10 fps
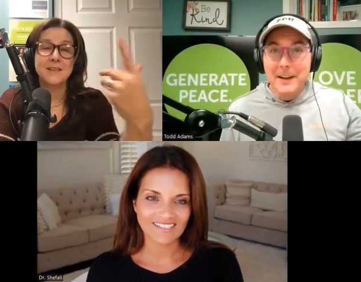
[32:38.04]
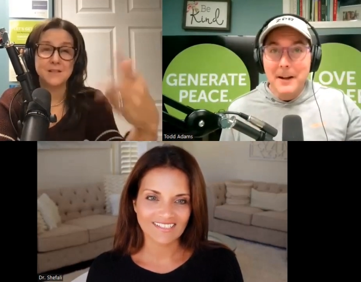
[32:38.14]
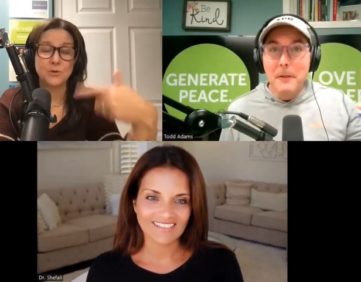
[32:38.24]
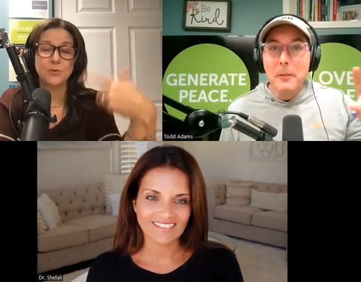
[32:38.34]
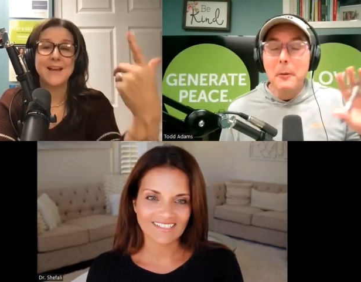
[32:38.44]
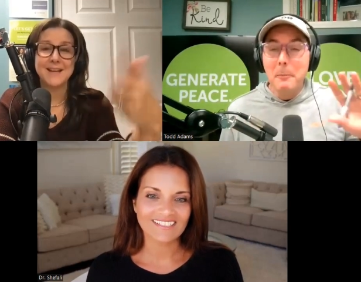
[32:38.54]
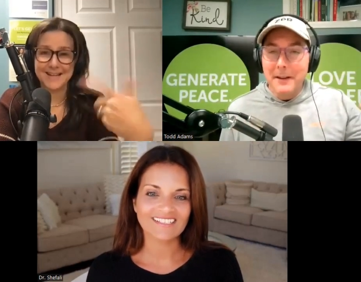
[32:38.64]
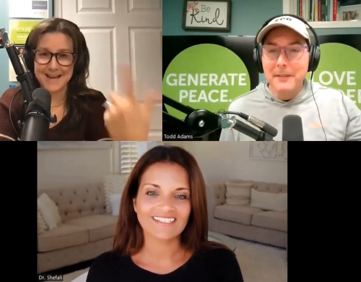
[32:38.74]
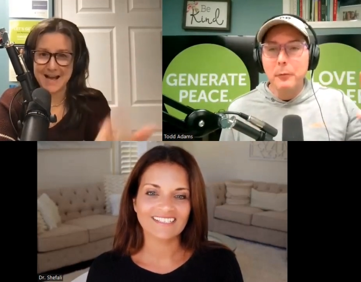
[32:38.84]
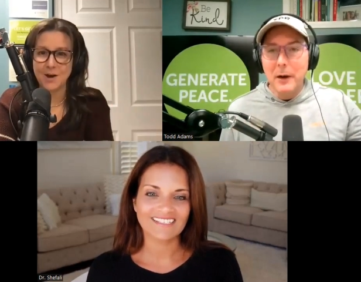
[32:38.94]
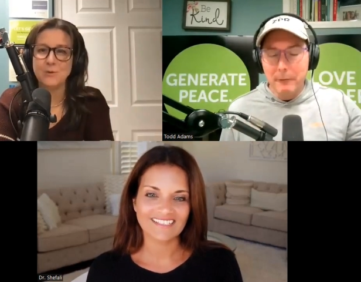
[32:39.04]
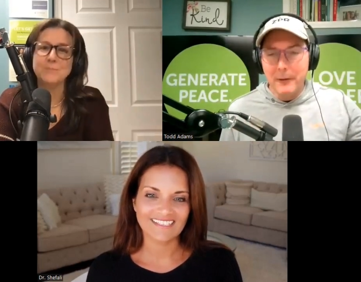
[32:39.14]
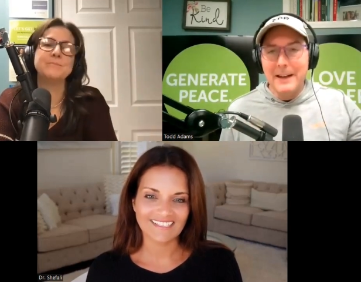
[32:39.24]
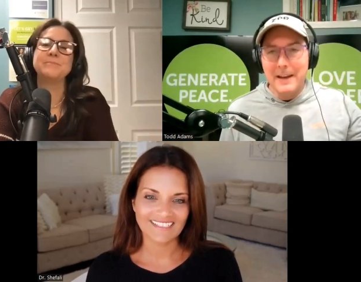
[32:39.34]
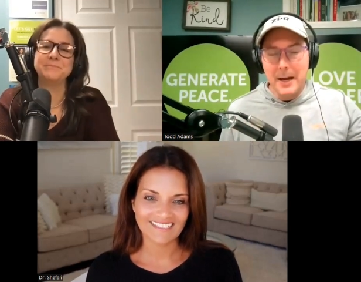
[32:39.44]
Speaker 1: way that's created the now. best
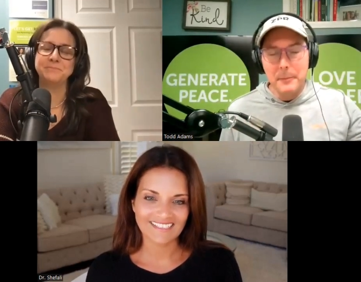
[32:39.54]
way for that